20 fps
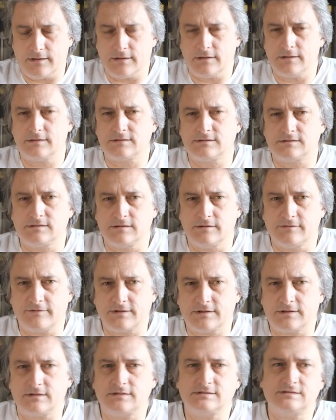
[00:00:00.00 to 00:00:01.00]
It's a
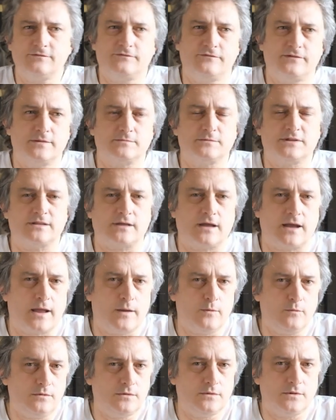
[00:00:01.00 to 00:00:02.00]
fantastic film that I
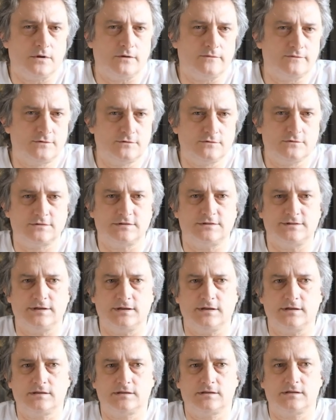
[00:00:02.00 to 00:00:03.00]
would love to
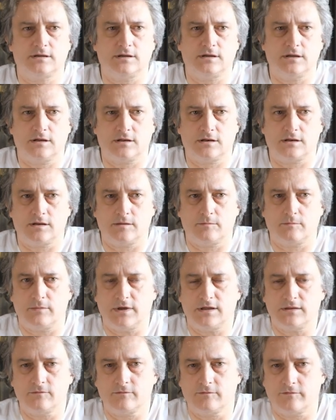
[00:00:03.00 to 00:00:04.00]
see it in a
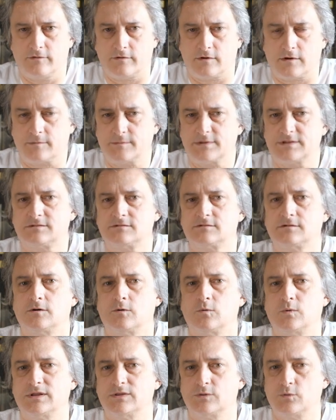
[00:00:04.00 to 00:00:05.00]
medium format, so
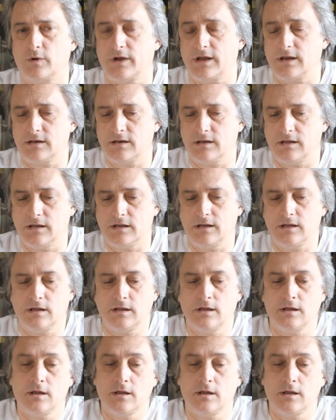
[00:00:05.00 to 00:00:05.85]
120